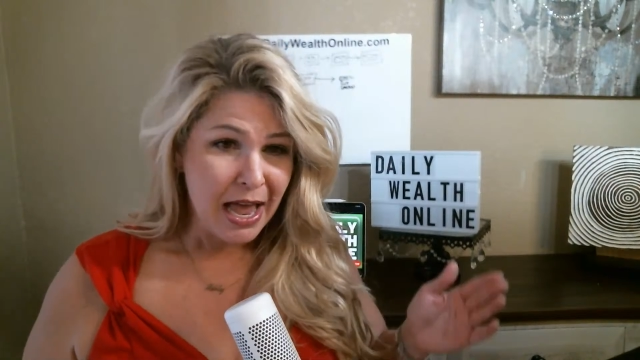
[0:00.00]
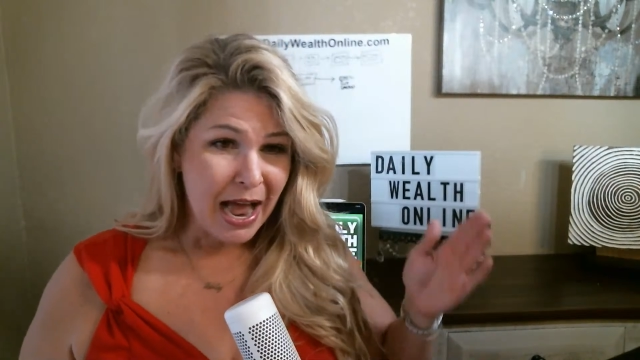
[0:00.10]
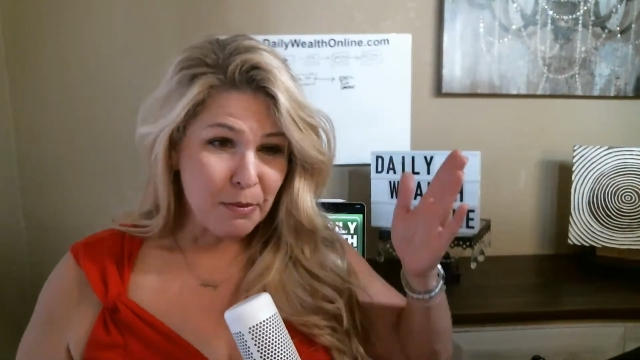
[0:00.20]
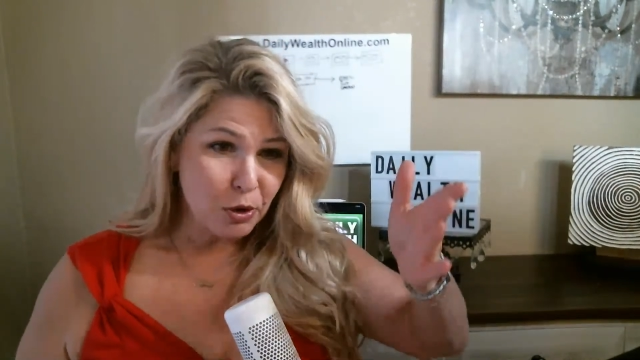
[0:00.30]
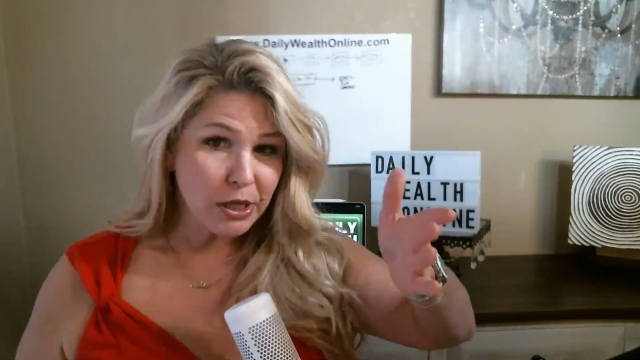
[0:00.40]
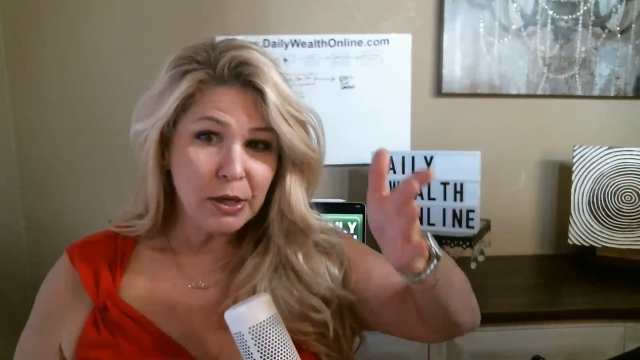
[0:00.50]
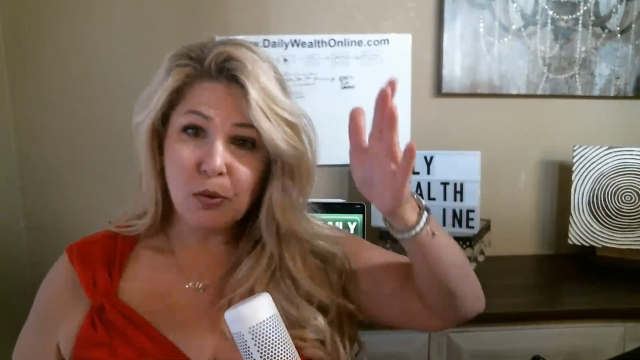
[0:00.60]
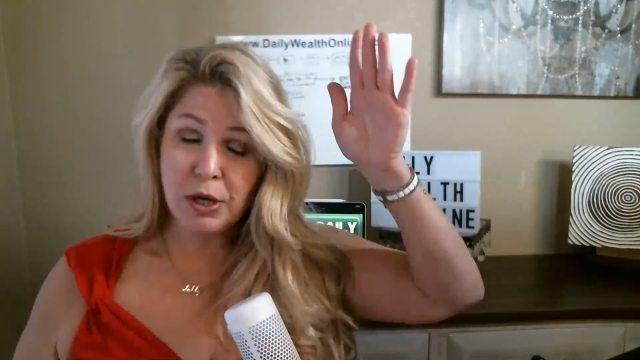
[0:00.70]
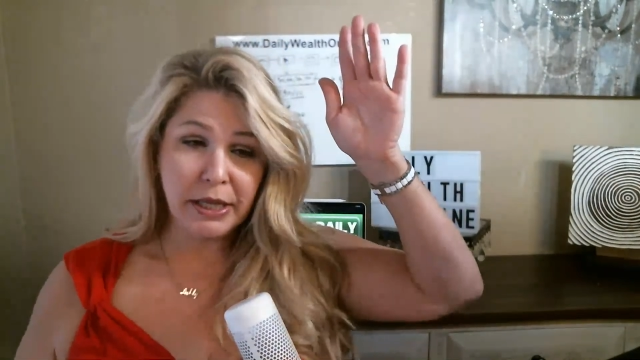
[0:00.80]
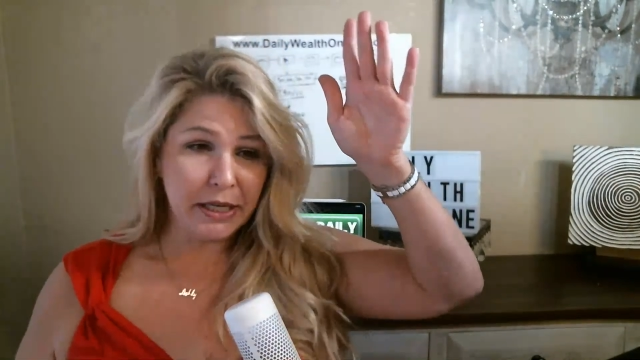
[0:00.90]
I'm really,
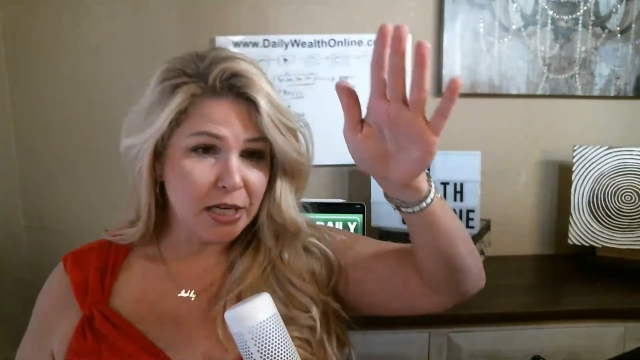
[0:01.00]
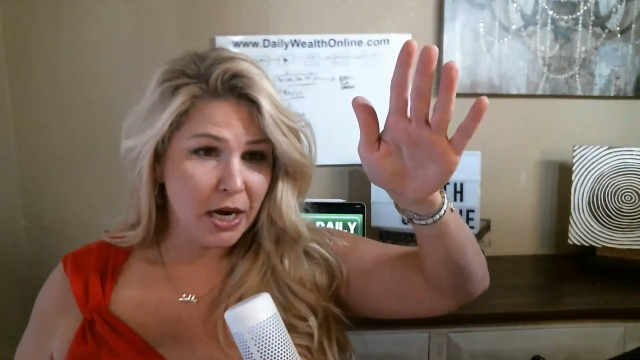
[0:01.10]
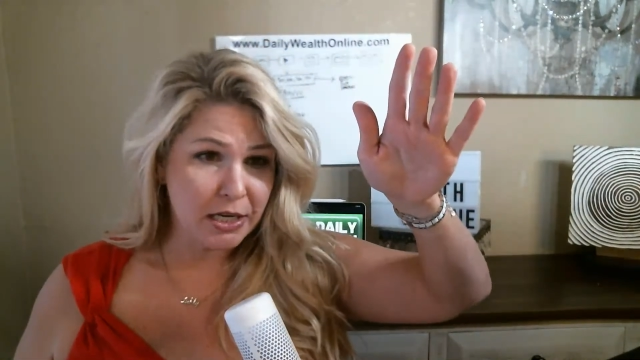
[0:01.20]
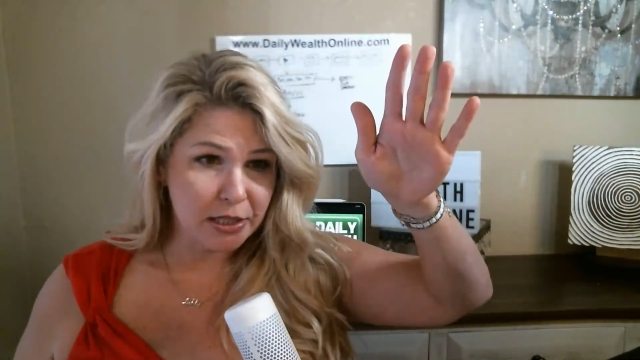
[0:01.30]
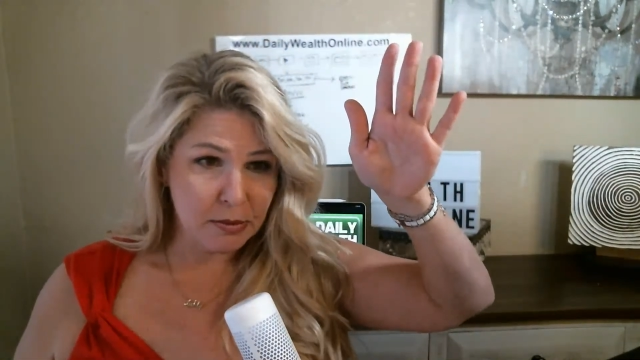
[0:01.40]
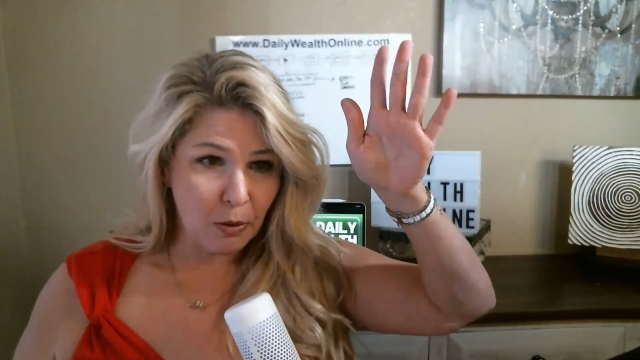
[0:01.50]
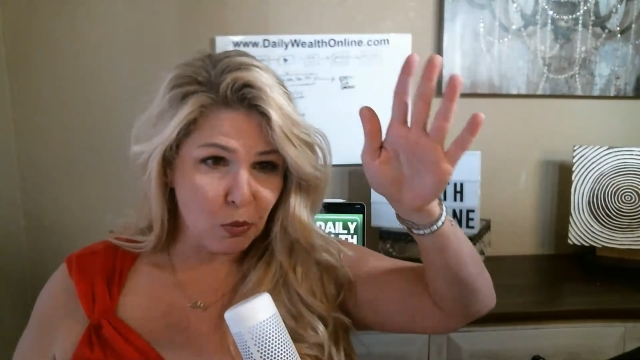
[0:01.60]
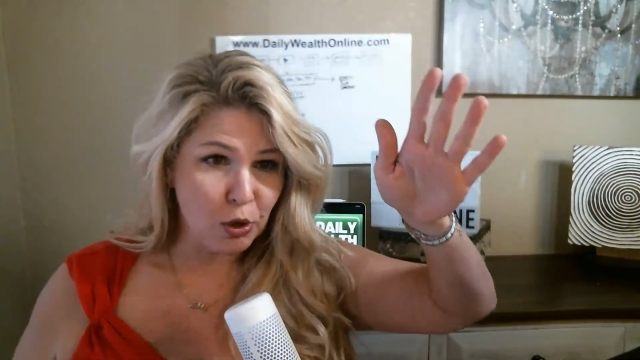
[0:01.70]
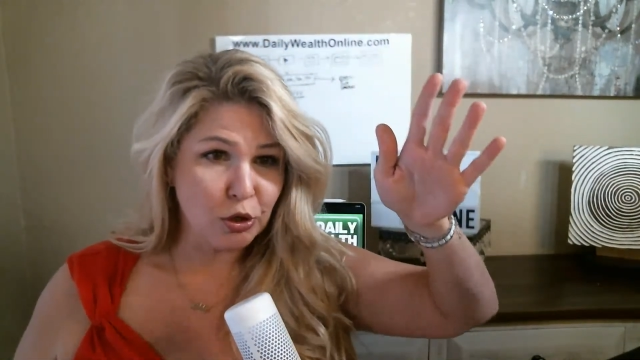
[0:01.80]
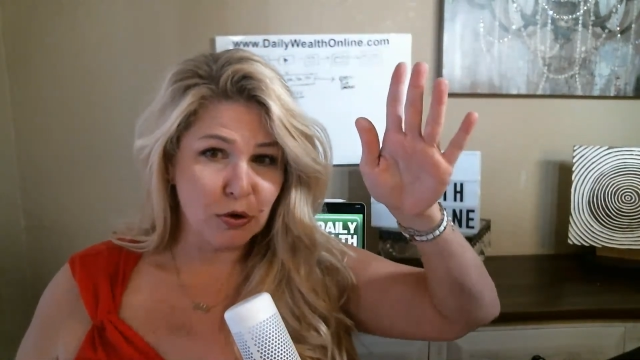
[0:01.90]
really talking to my
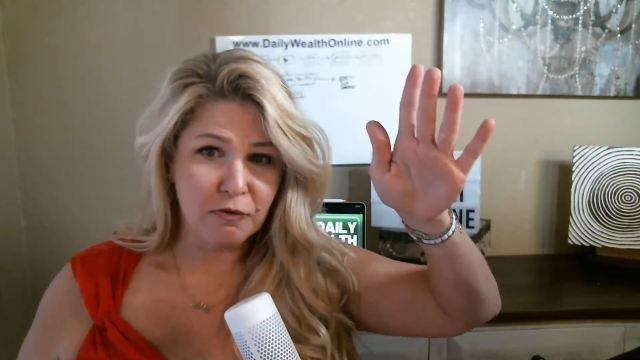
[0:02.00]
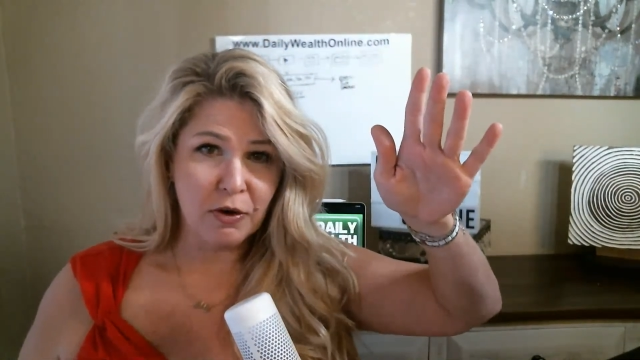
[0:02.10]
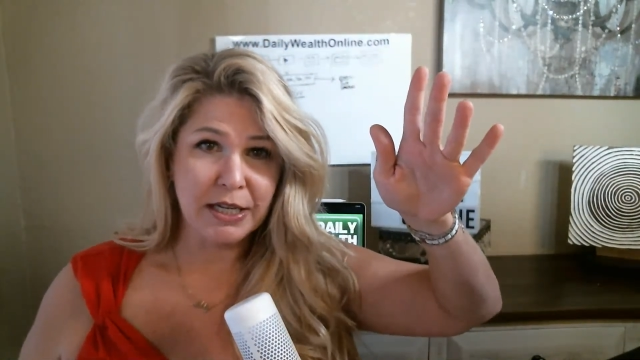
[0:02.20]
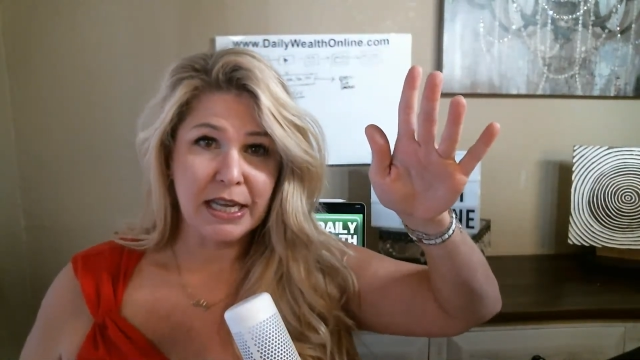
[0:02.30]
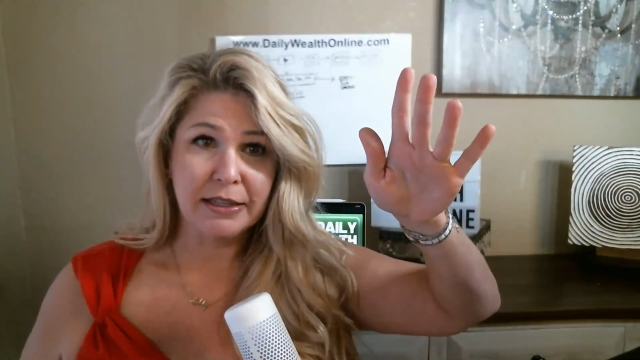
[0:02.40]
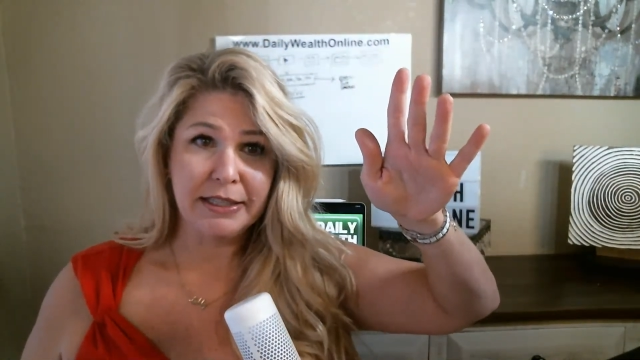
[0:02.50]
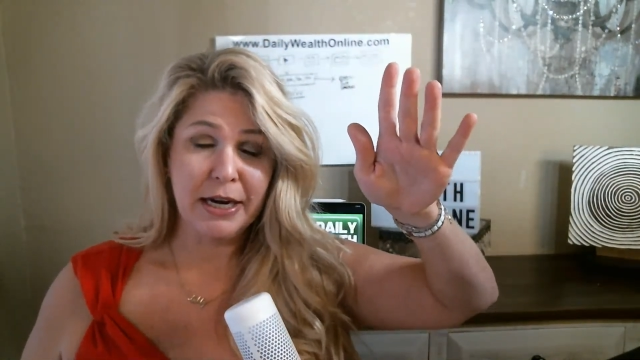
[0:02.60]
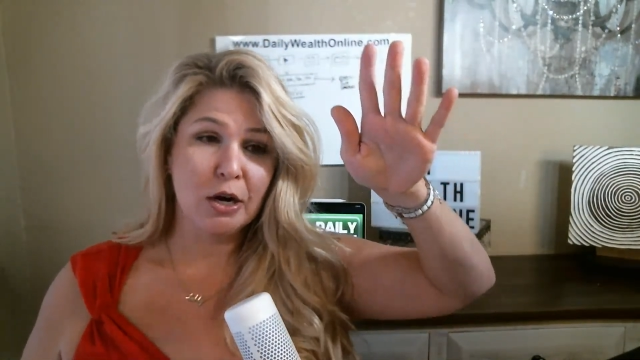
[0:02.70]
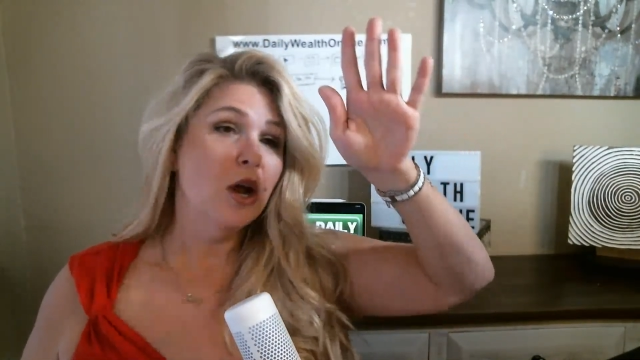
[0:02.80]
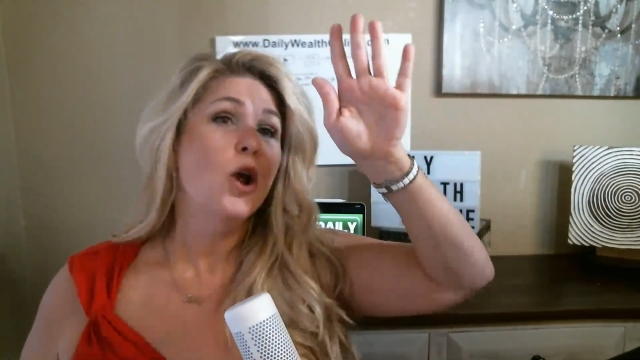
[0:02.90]
realtor friends out there.